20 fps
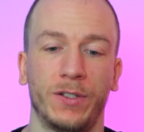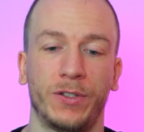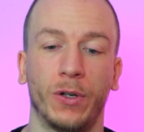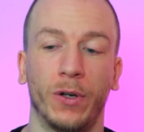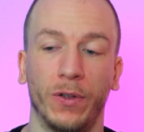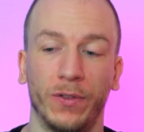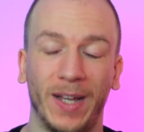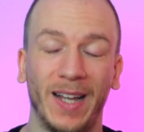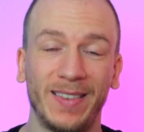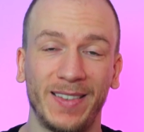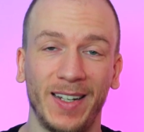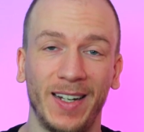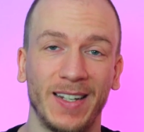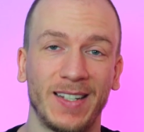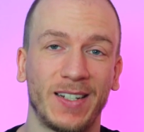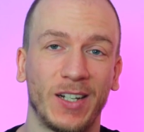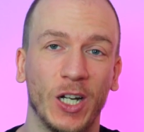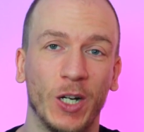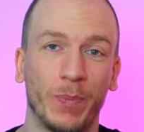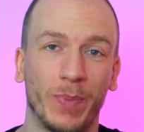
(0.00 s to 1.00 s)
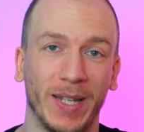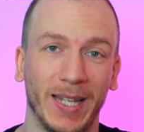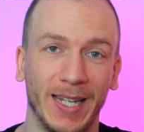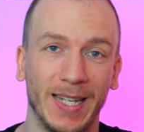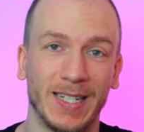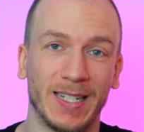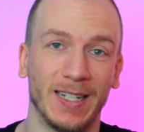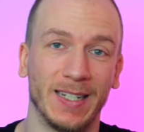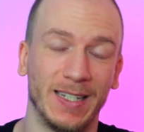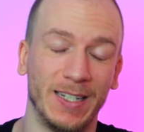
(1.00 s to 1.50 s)
So that telescope
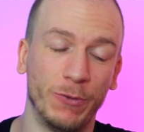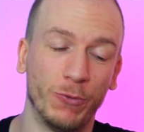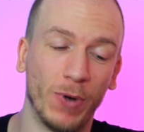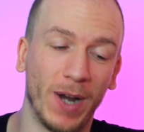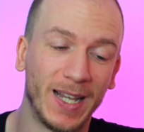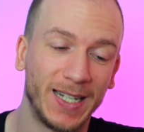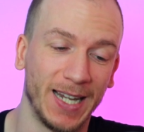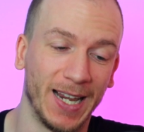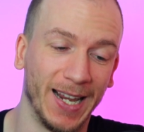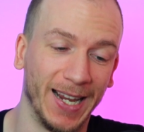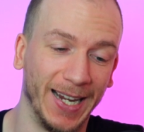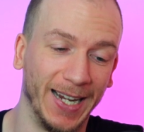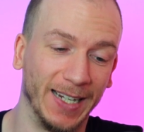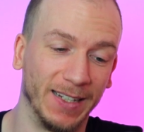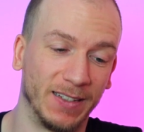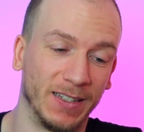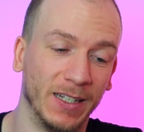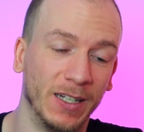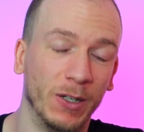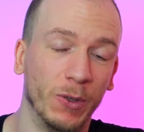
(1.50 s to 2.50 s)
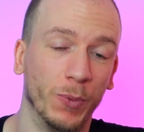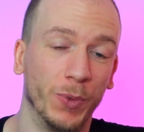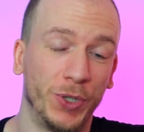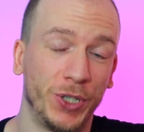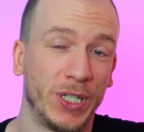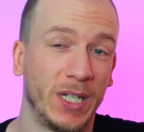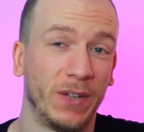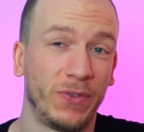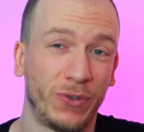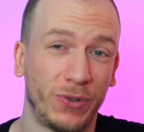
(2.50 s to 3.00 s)
is the Rasa eight, which
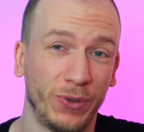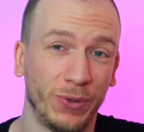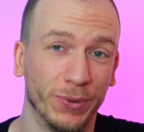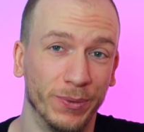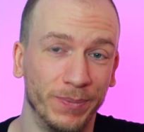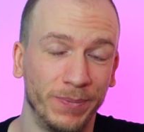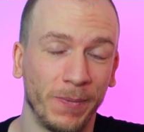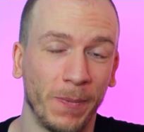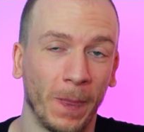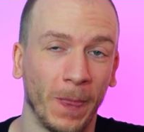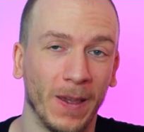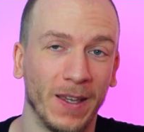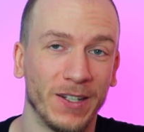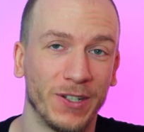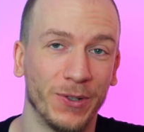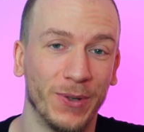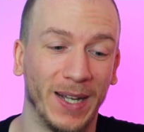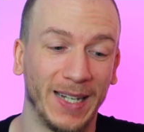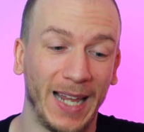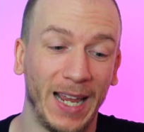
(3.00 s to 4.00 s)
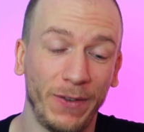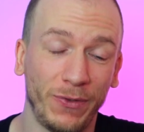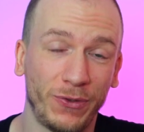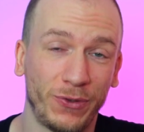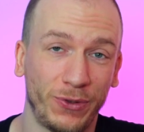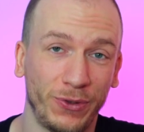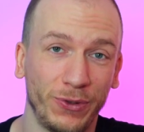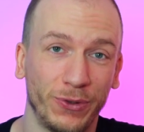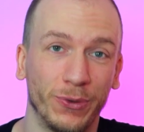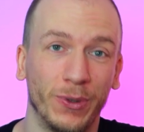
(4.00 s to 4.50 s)
is f two. So at f
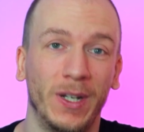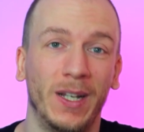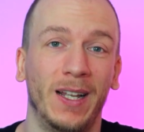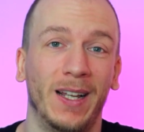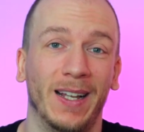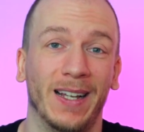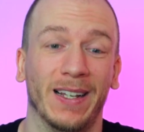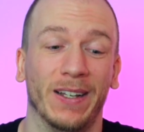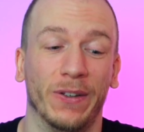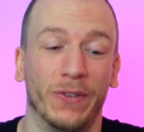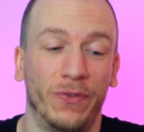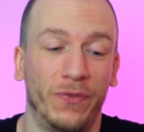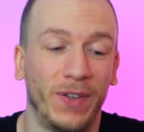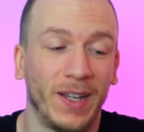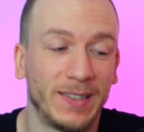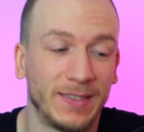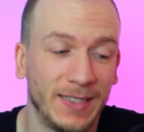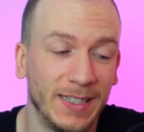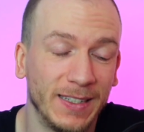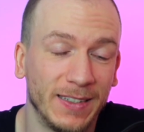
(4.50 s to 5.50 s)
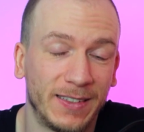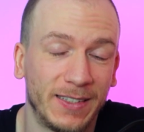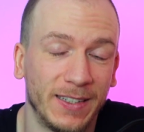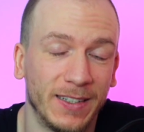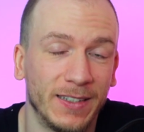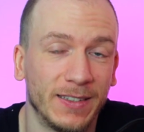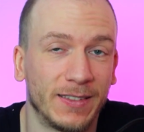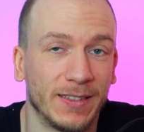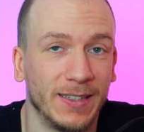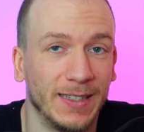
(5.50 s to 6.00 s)
two, uh, fixing
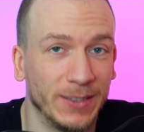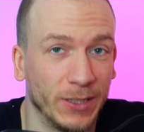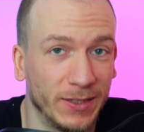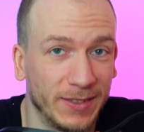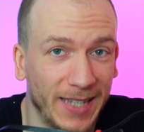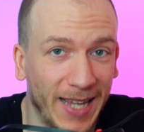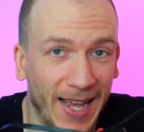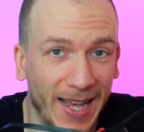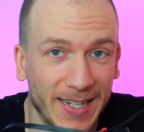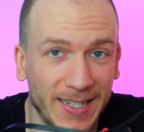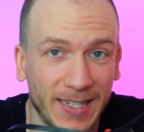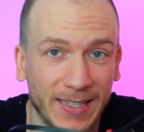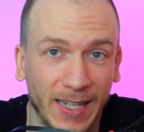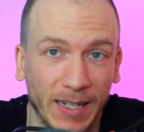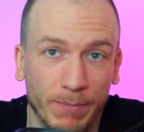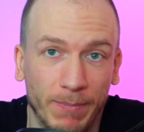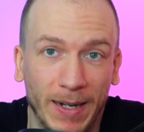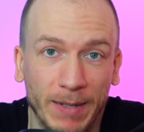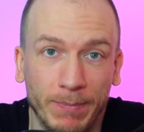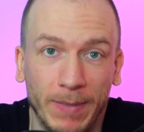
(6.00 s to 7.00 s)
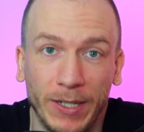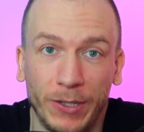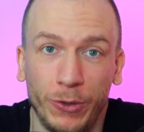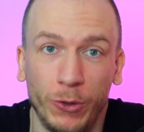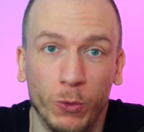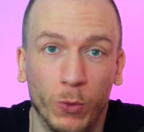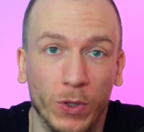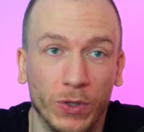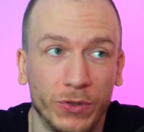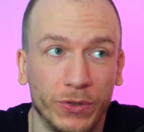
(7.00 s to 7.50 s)
tilt is a task that might make
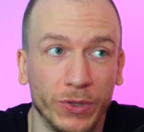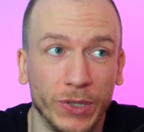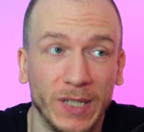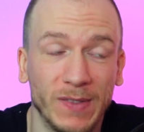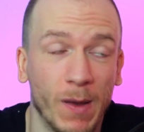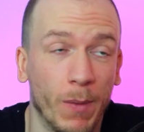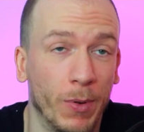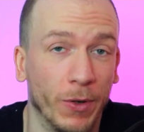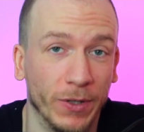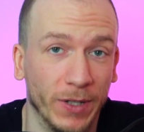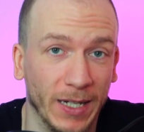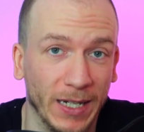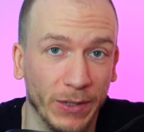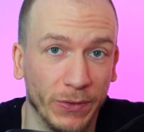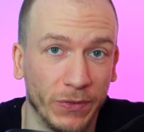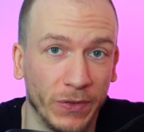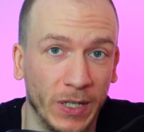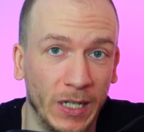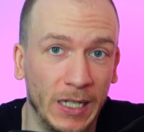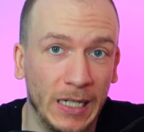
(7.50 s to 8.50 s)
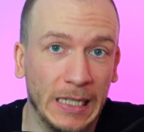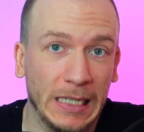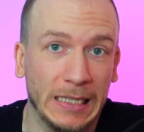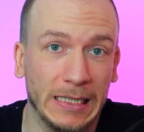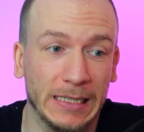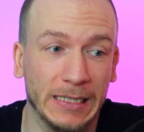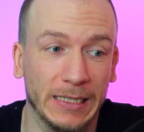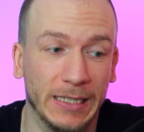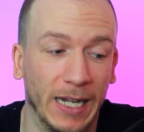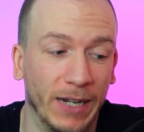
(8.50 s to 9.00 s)
you want to give up on life.
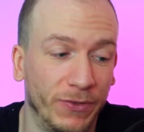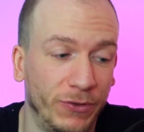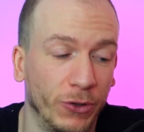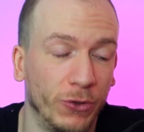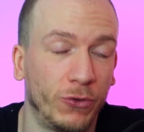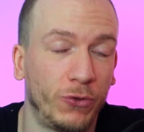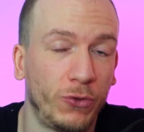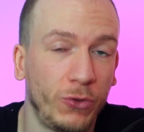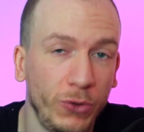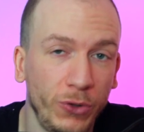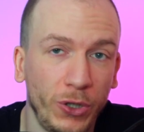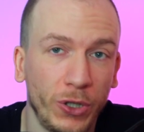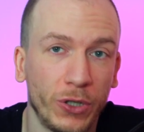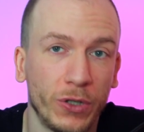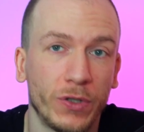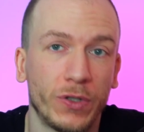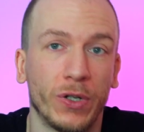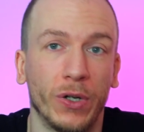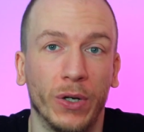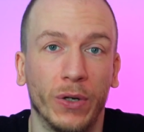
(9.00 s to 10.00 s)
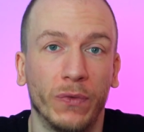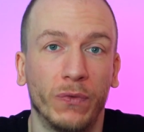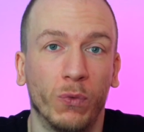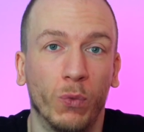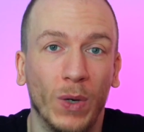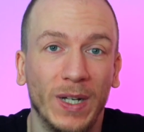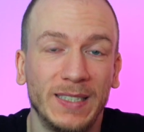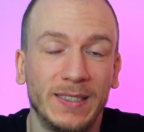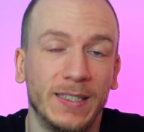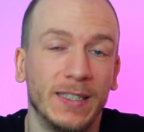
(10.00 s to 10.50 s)
Uh, after two years of
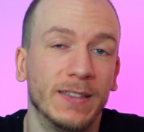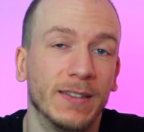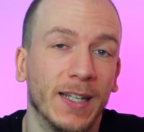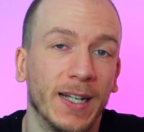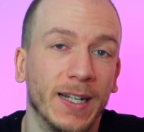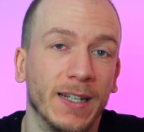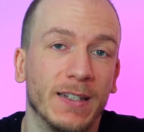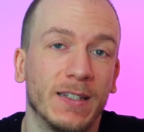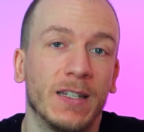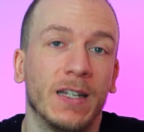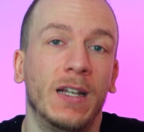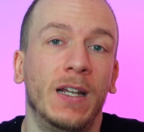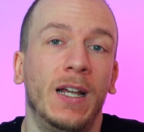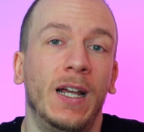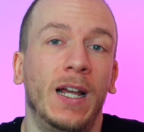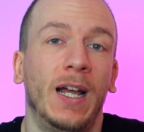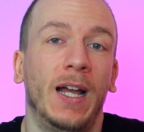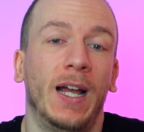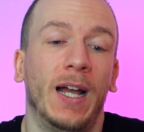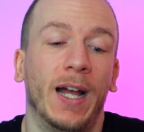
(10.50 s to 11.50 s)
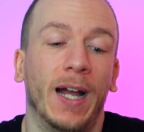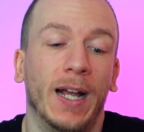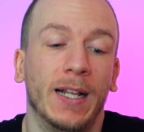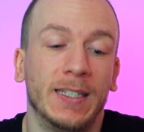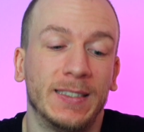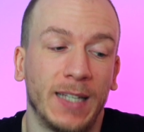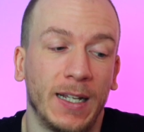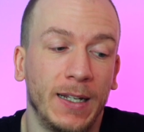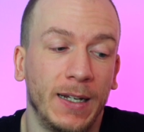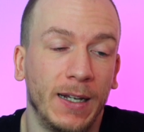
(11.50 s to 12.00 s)
wasted nights, I
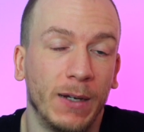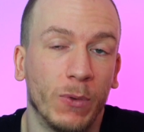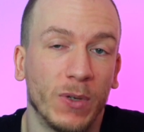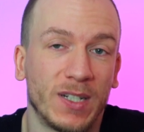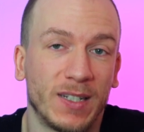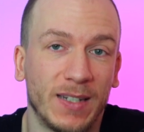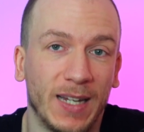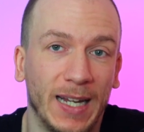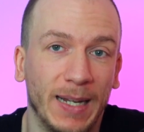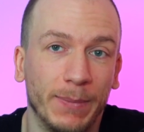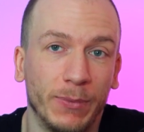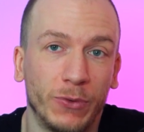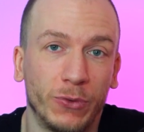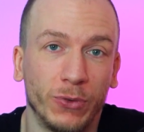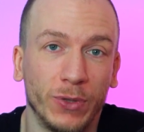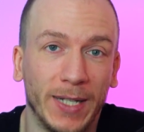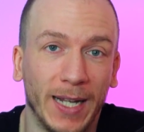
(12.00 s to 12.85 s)
decided it was time to